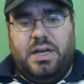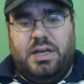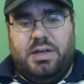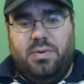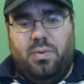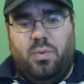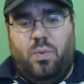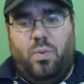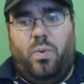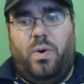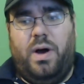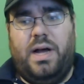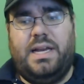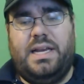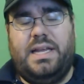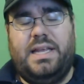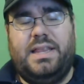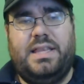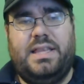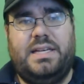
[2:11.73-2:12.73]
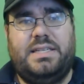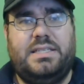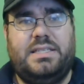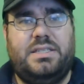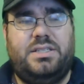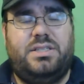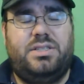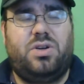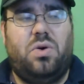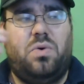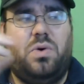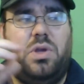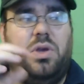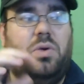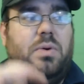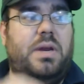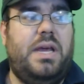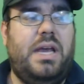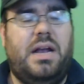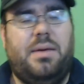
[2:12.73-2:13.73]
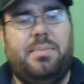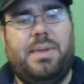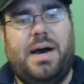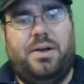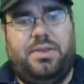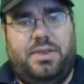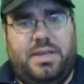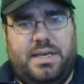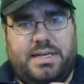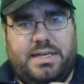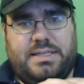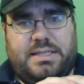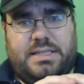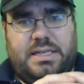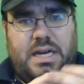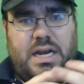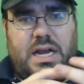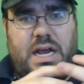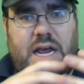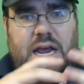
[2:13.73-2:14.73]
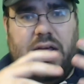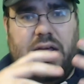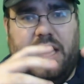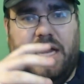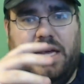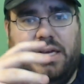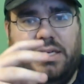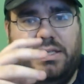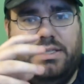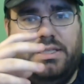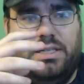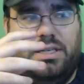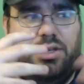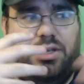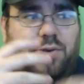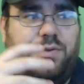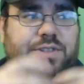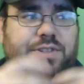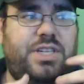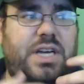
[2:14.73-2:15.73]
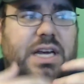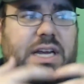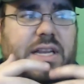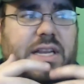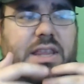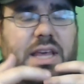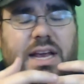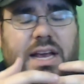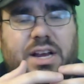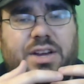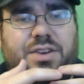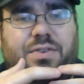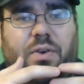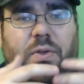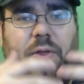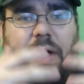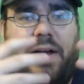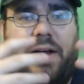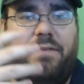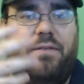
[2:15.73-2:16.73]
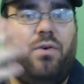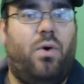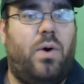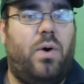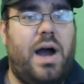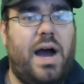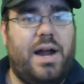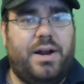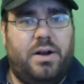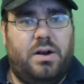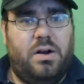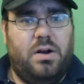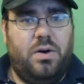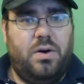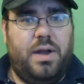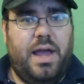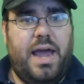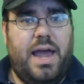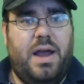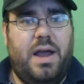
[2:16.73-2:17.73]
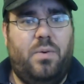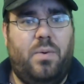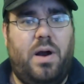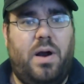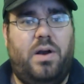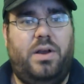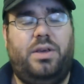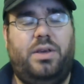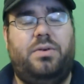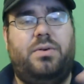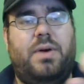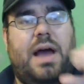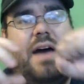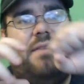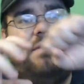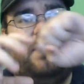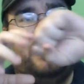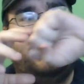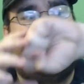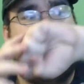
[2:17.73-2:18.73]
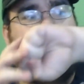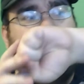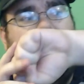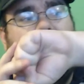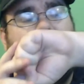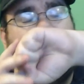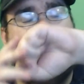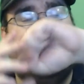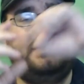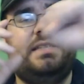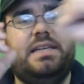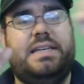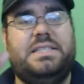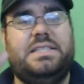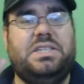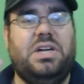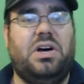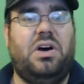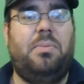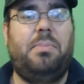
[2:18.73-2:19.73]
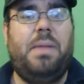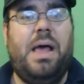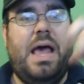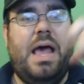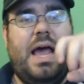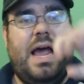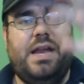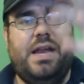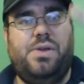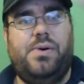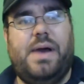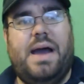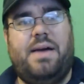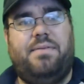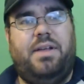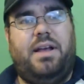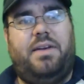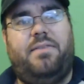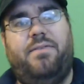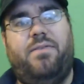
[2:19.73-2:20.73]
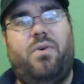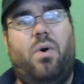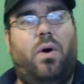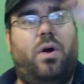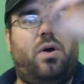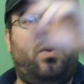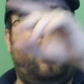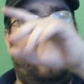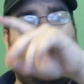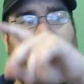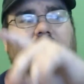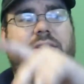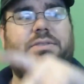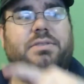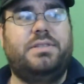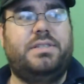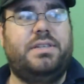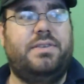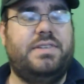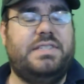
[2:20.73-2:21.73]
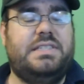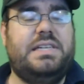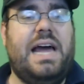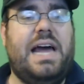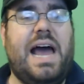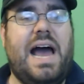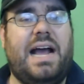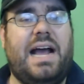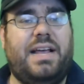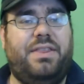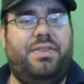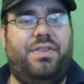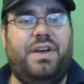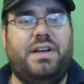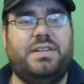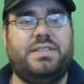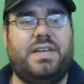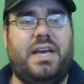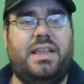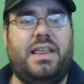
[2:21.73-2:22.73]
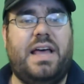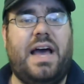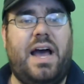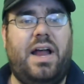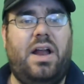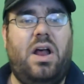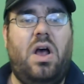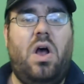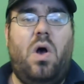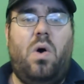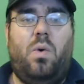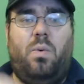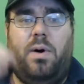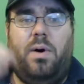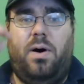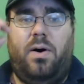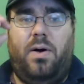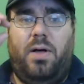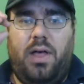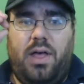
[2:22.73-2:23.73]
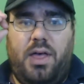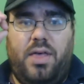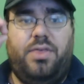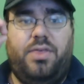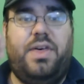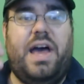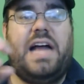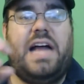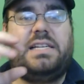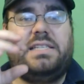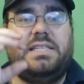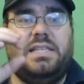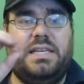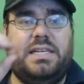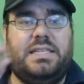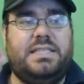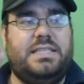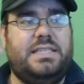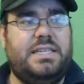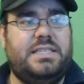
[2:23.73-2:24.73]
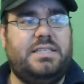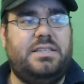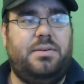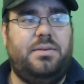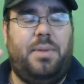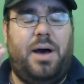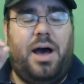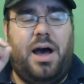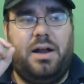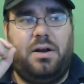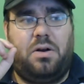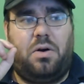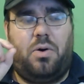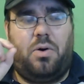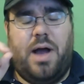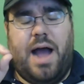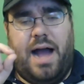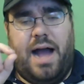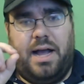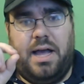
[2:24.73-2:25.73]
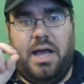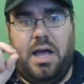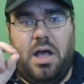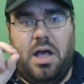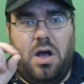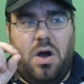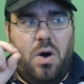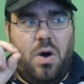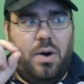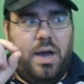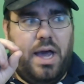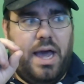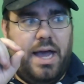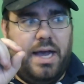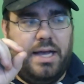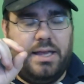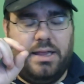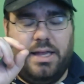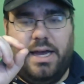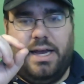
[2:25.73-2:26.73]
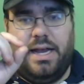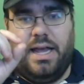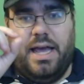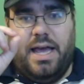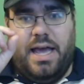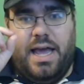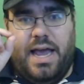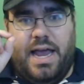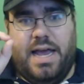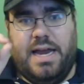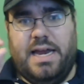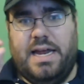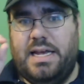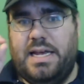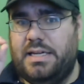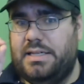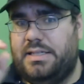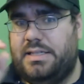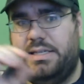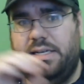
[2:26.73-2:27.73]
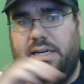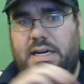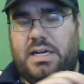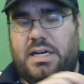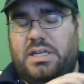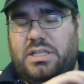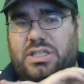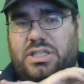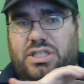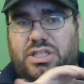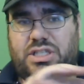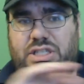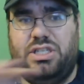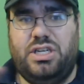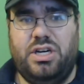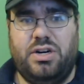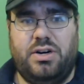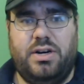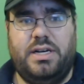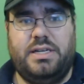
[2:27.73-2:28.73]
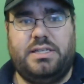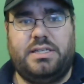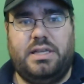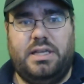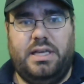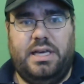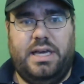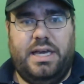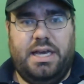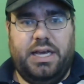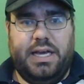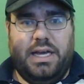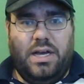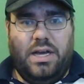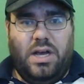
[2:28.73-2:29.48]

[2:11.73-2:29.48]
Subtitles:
what this is so unique about this is you've seen things for like For Honor, okay, where you have like the parry system and you have like 4 quadrants of attack and things like that. Well, that's this system on crack, okay? Like, it is seriously